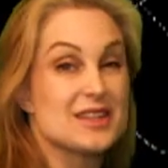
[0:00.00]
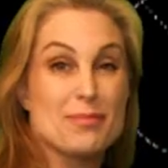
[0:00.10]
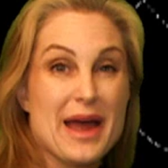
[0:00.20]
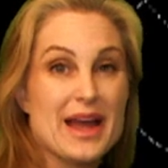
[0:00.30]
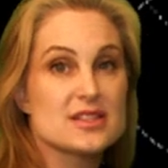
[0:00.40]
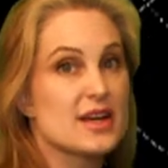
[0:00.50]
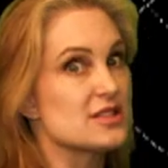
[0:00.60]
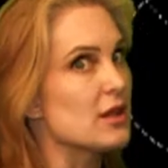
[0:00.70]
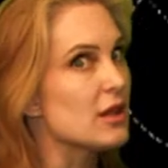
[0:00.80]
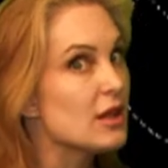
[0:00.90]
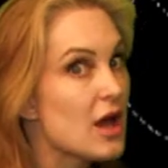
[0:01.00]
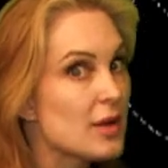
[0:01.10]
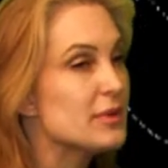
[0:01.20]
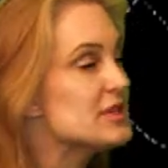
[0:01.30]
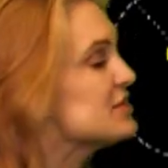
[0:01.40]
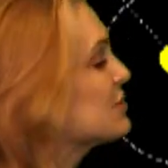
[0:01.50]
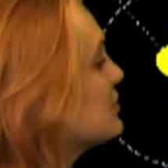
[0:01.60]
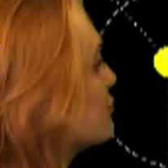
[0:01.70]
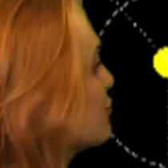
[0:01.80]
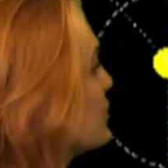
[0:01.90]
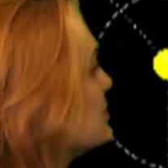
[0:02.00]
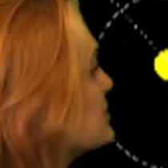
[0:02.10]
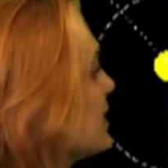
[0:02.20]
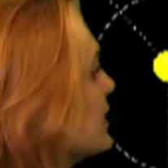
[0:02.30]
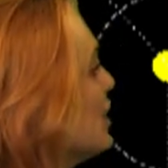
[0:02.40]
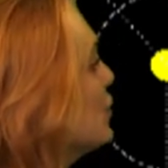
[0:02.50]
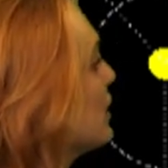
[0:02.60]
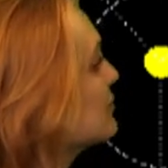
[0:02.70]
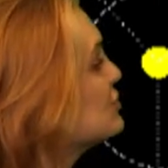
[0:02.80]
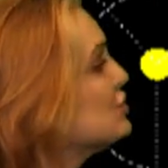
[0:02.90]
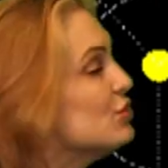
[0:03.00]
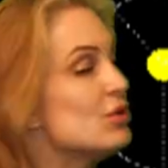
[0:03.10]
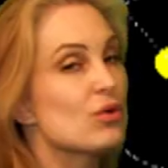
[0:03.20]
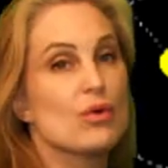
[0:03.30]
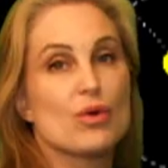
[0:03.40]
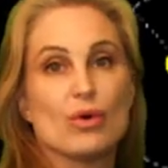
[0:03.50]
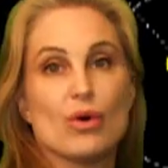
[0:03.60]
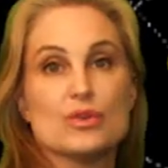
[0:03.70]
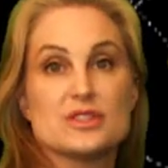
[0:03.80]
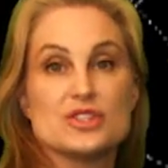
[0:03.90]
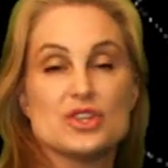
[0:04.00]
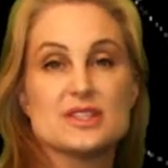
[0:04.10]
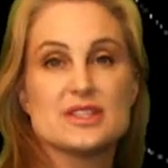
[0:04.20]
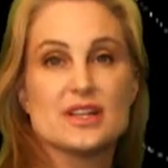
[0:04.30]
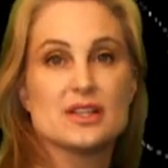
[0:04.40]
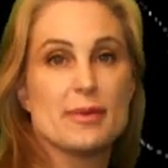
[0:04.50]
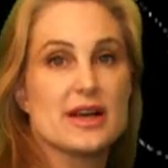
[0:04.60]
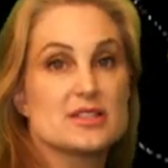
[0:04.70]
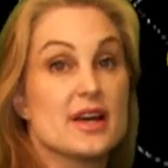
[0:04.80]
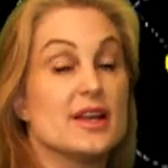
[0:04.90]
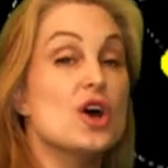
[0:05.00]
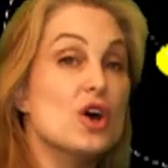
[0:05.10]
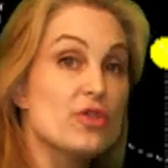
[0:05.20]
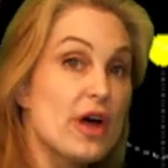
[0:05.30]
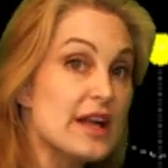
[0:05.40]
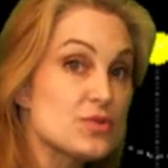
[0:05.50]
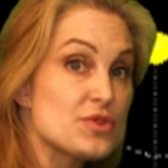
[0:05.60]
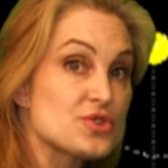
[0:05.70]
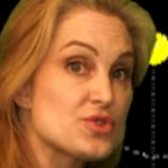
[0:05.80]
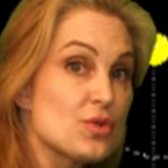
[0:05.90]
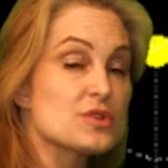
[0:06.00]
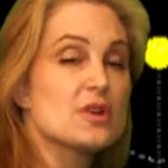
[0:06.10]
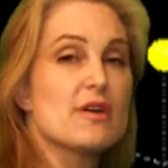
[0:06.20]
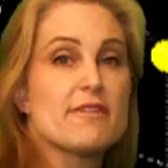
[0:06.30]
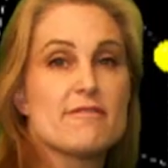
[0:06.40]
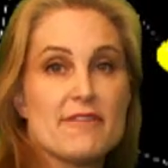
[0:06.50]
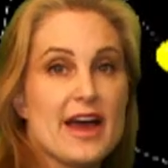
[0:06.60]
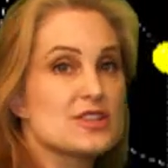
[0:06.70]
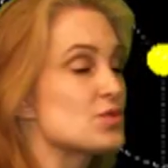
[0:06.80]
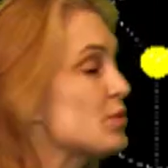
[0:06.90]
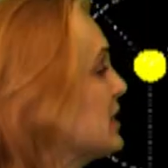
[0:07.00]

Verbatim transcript: that the backside is a lot busier than the front side. We have two coronal holes that you can see on the backside. That's where the source of the fast